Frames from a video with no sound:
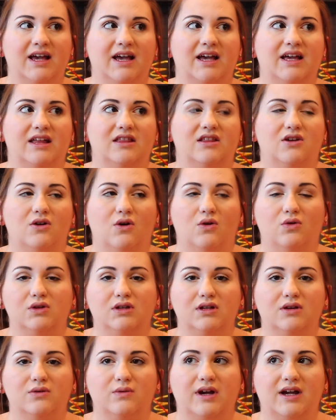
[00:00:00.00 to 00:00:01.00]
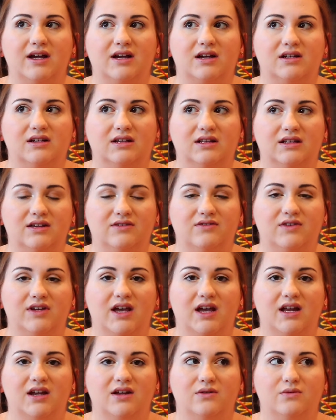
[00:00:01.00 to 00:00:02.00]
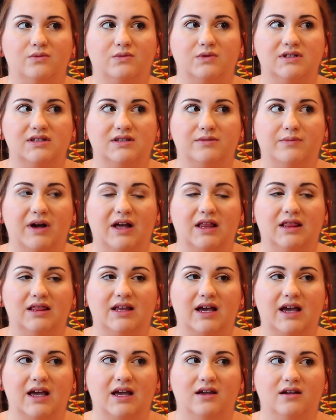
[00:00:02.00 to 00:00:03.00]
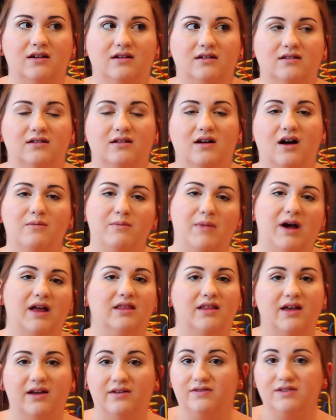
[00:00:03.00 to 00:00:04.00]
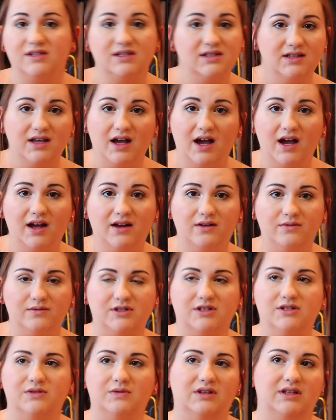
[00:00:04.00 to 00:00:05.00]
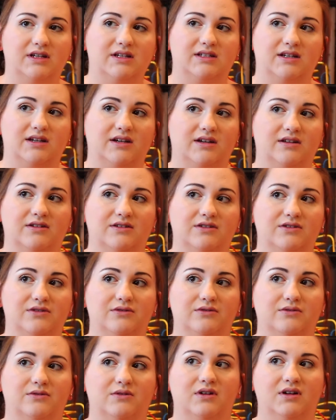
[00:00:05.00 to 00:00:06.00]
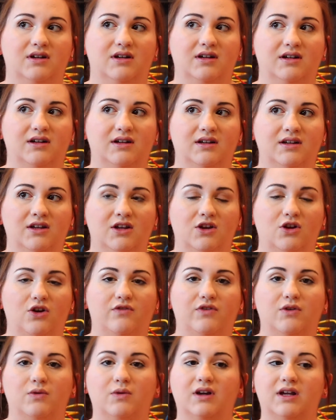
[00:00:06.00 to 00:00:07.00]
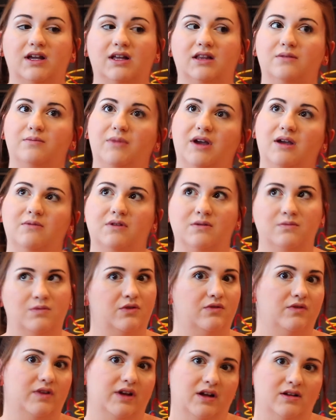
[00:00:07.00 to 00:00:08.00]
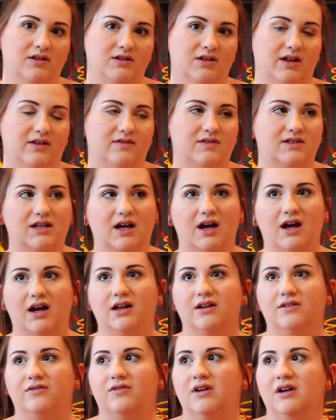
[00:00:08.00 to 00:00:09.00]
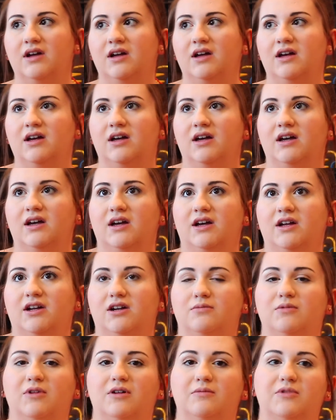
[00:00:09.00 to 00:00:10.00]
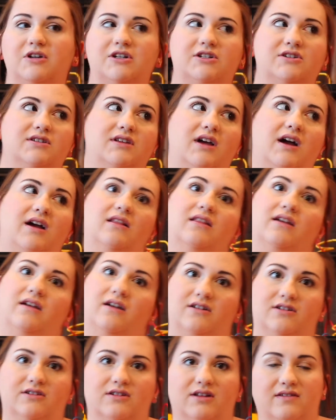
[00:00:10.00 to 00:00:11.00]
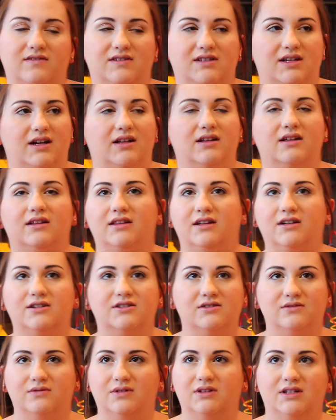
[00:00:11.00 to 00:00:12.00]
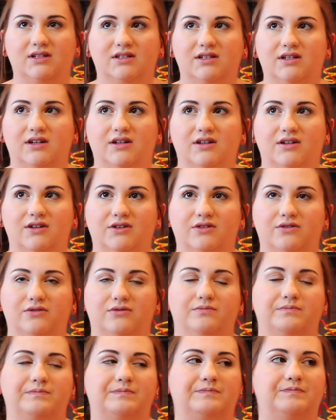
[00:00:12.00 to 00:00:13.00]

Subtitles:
And the only way I could alleviate it was by laying on my left side, which is what they tell you to do. You know, if you want to get the baby to move, lay on your left side. If your blood pressure's high, lay on your left side. Like, that's just what they tell you to do.